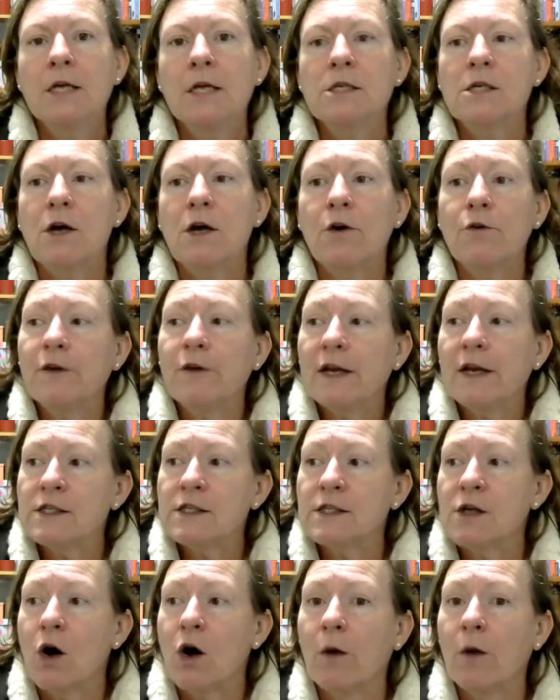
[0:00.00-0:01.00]
So, for
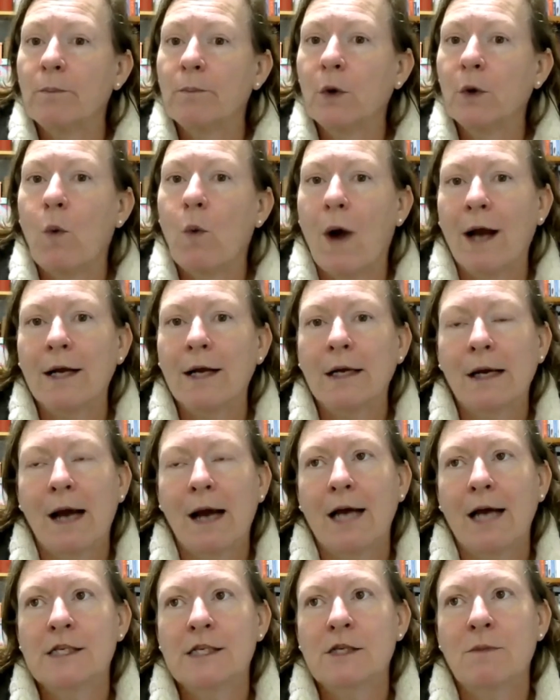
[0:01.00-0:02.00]
example, one
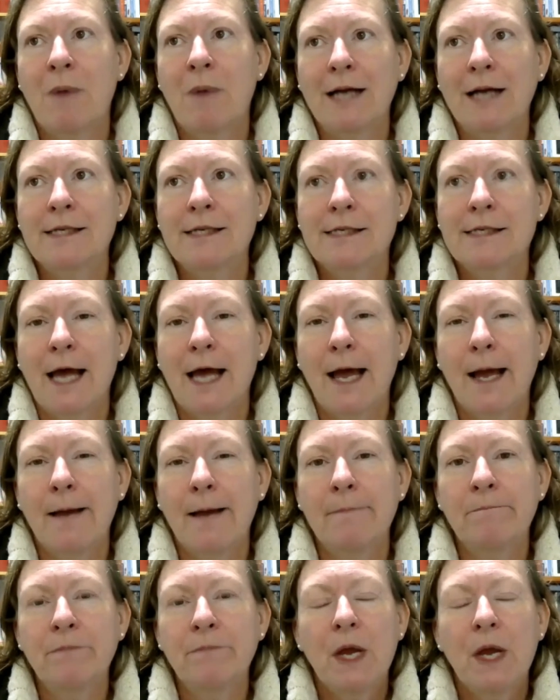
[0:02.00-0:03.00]
client might
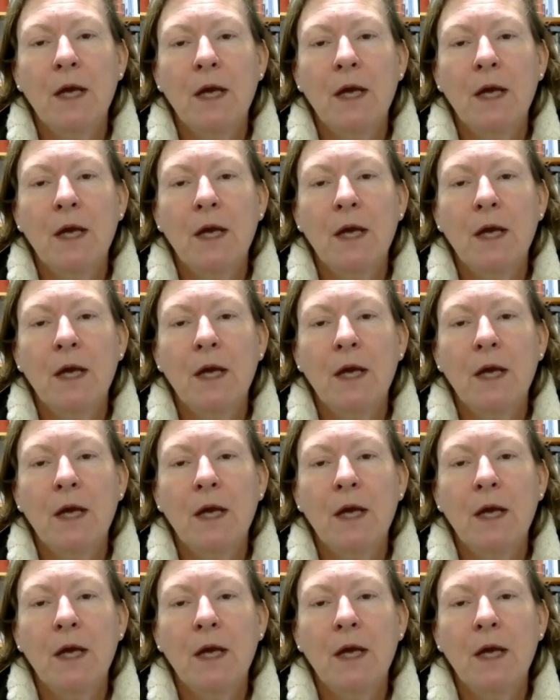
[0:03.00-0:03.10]
say,